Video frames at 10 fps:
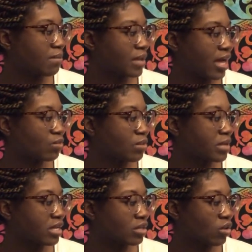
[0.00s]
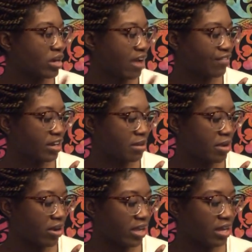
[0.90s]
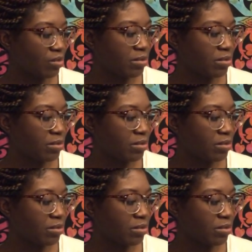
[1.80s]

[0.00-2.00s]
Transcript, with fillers: a black woman or an African American